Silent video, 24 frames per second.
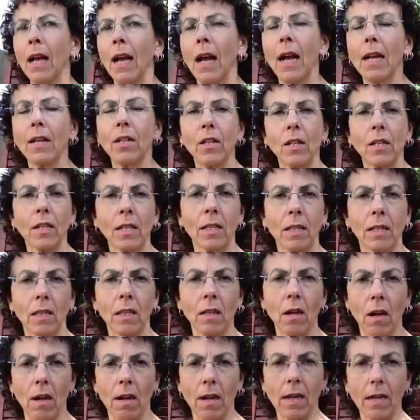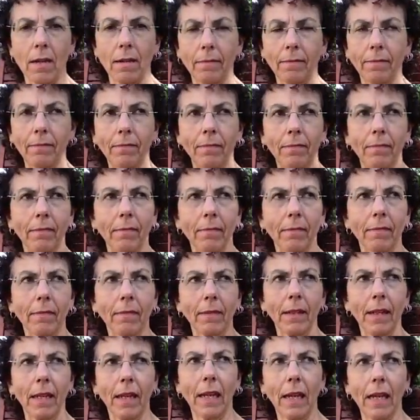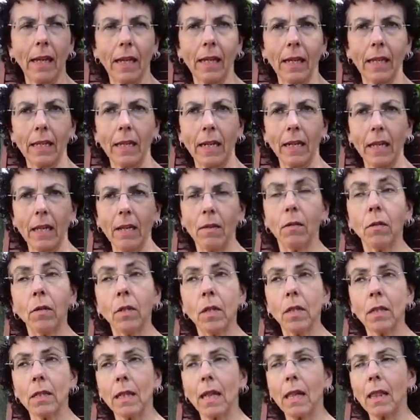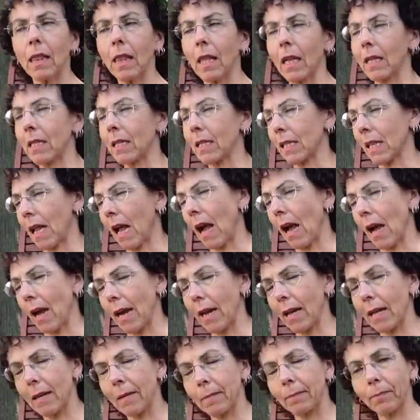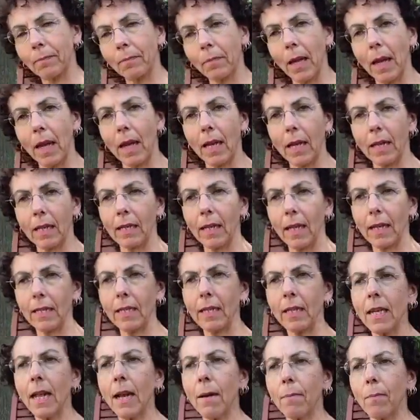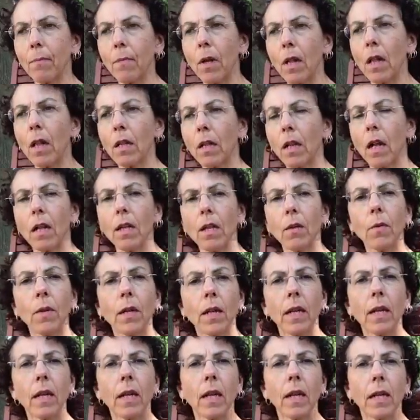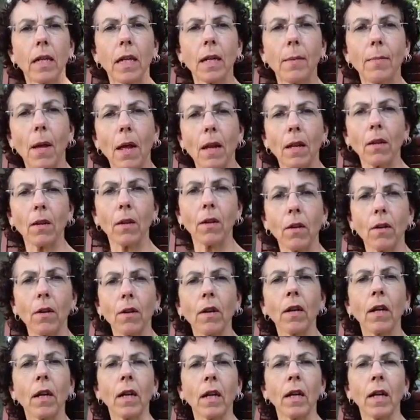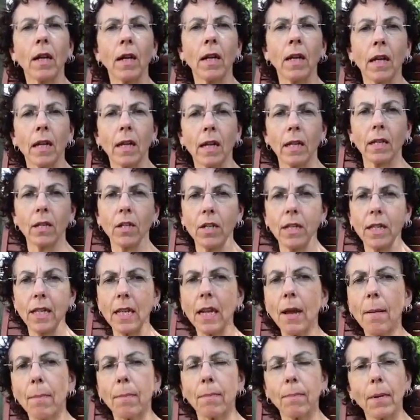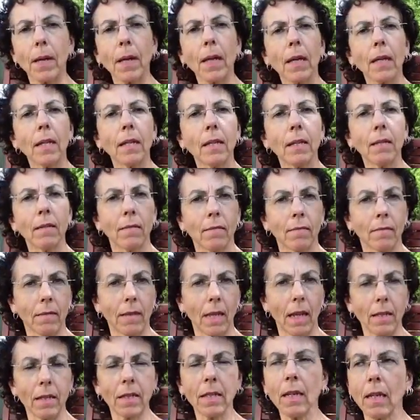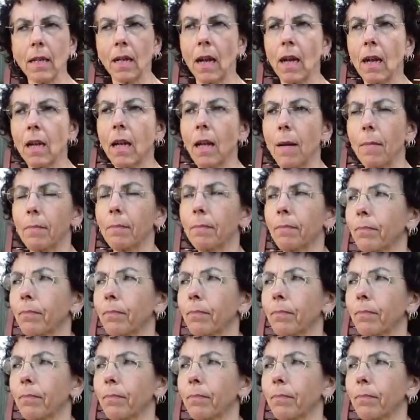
I just thought it. And I thought, I'll just let things slide. And I said, yep, I'll call you when I need a pedicure. And she said, yep, and that's it, hung up.